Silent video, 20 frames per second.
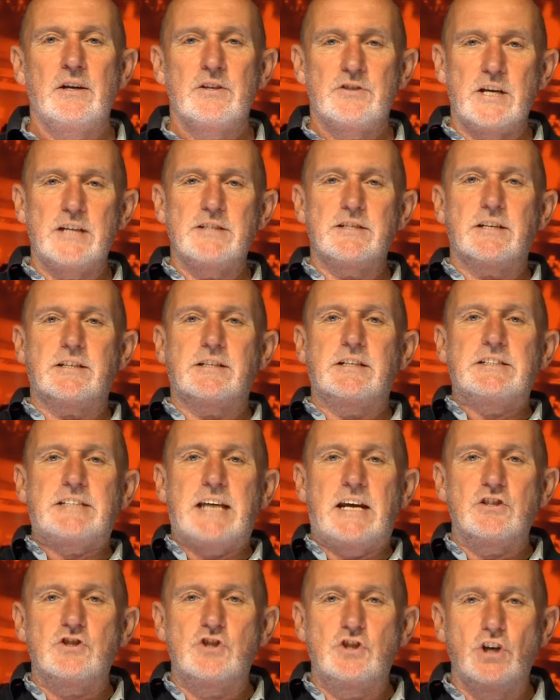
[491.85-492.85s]
Jesus can
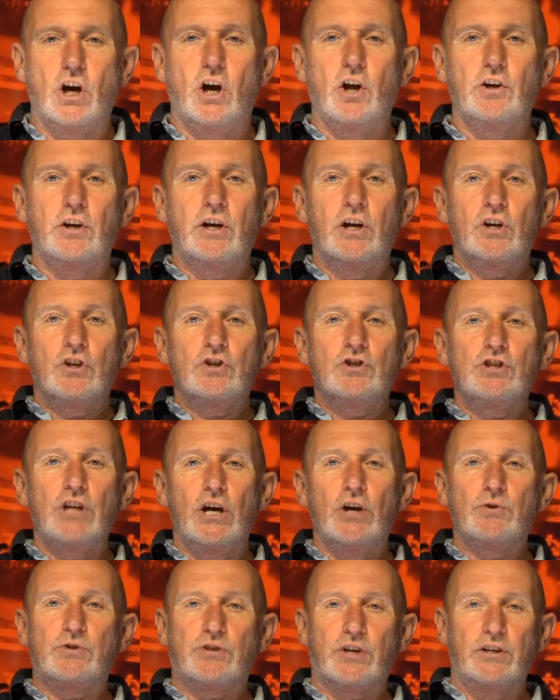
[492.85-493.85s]
take John
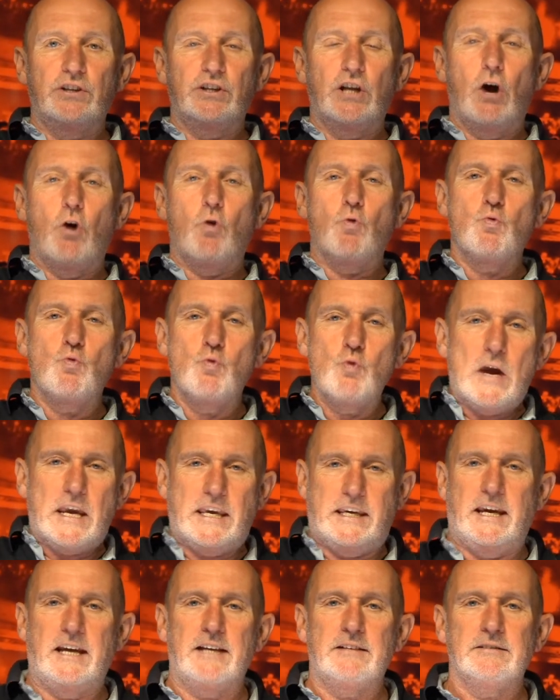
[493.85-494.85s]
Newton, the
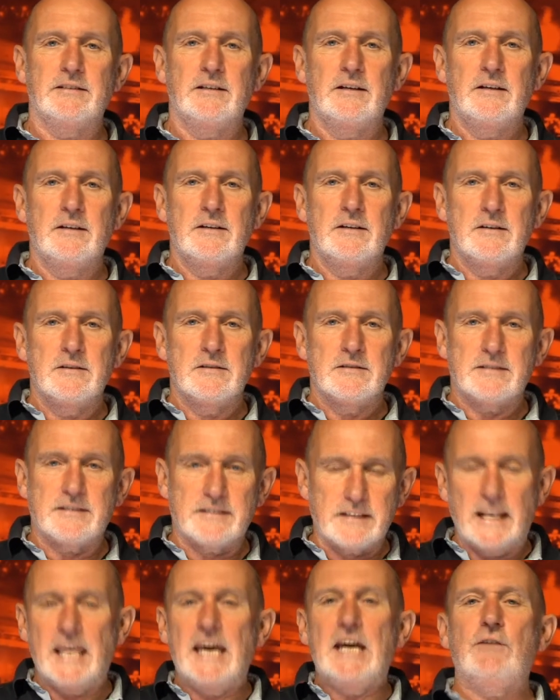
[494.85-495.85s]
wicked
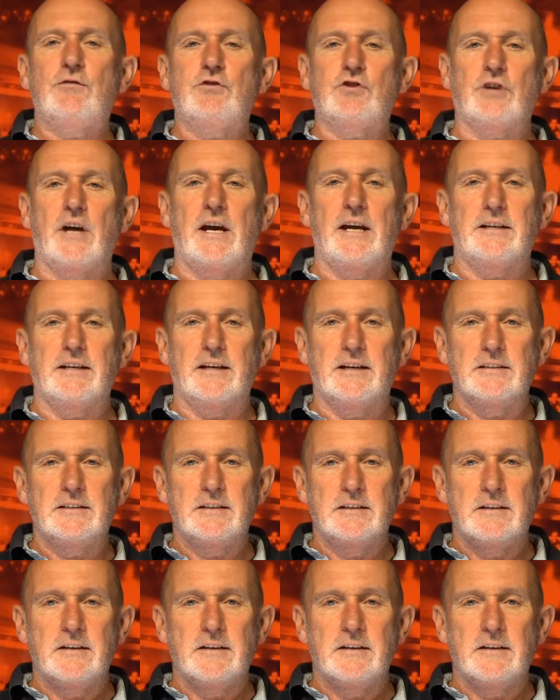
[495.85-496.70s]
slave trader,